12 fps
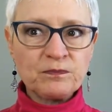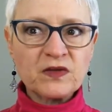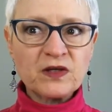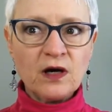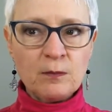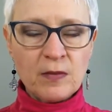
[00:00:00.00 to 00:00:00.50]

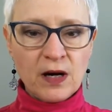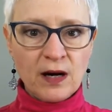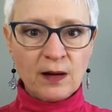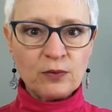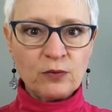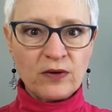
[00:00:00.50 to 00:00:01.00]
come
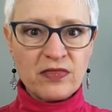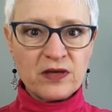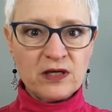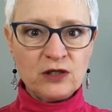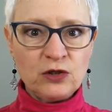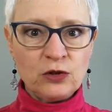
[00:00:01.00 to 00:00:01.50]
up
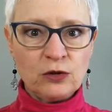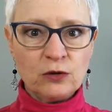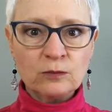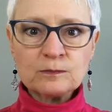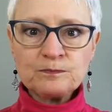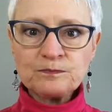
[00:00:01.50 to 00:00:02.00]
within
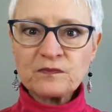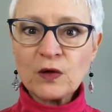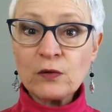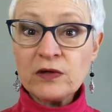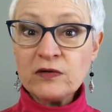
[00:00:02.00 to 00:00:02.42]
you, or